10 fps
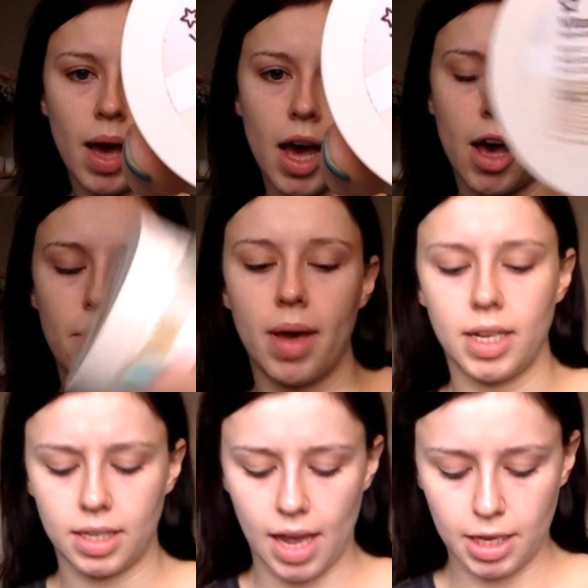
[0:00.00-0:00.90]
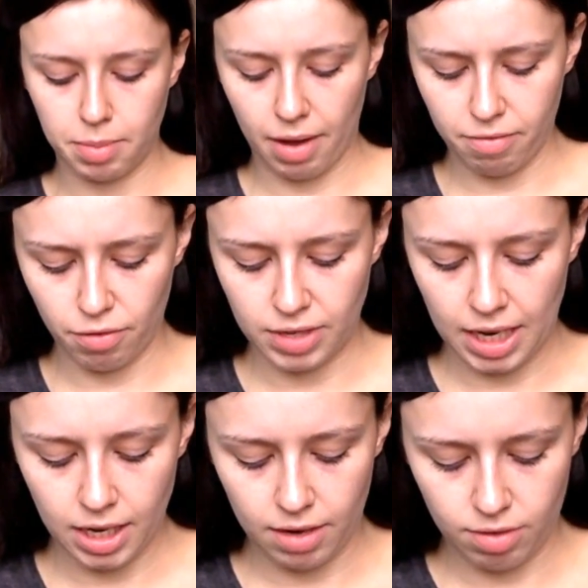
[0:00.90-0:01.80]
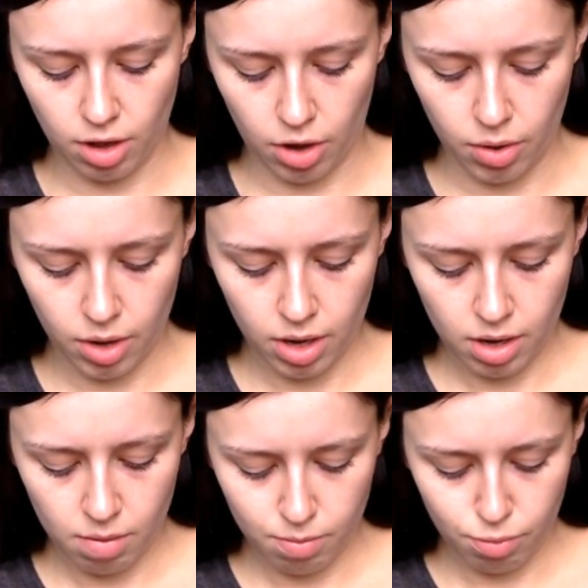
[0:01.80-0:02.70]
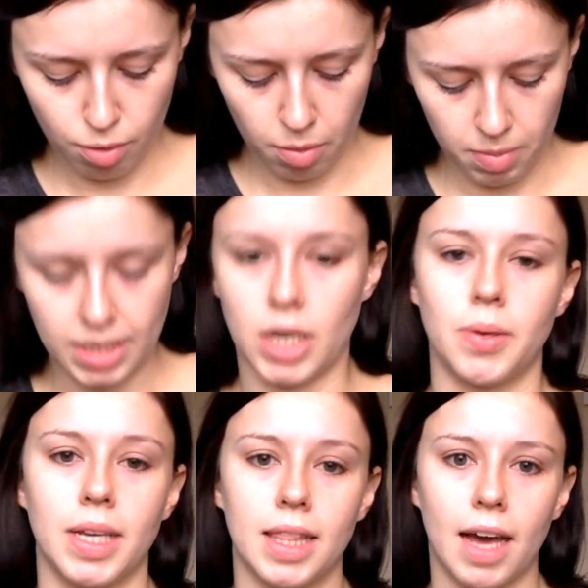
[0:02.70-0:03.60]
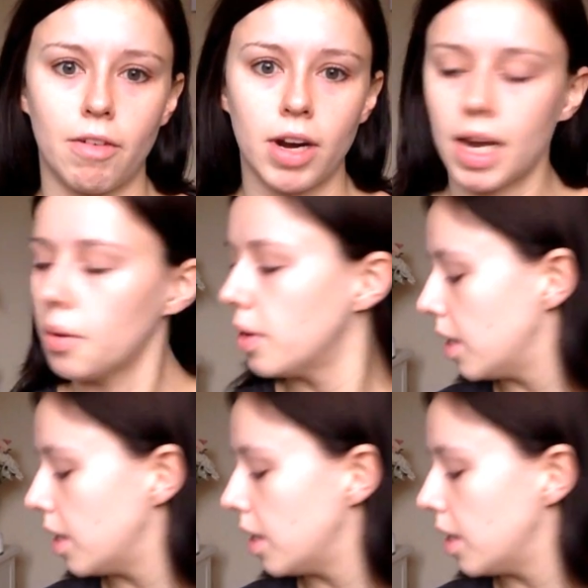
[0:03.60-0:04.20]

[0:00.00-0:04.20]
It's SPF 15, even though probably don't need that right now.